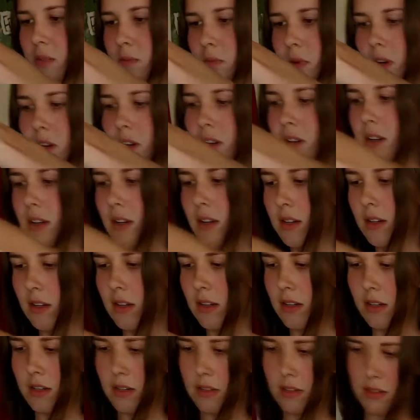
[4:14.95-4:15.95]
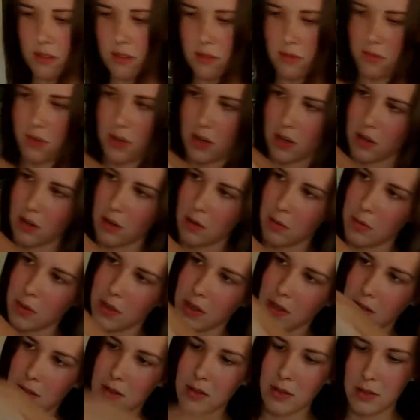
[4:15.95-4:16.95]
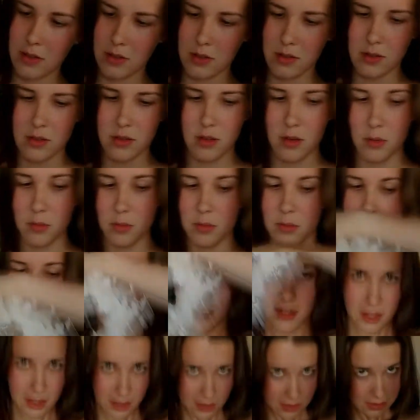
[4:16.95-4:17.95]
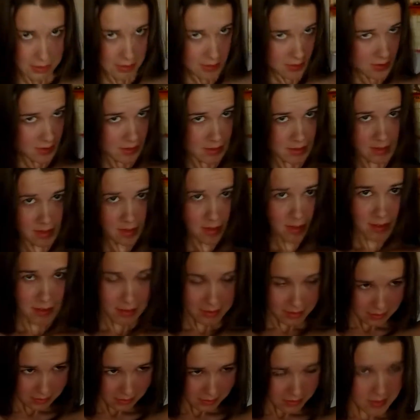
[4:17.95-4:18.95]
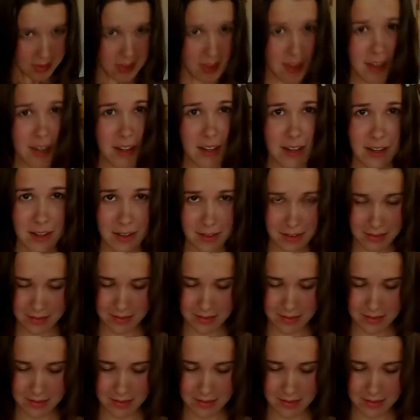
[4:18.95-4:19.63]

part is this veil because it is so pretty. Look at it.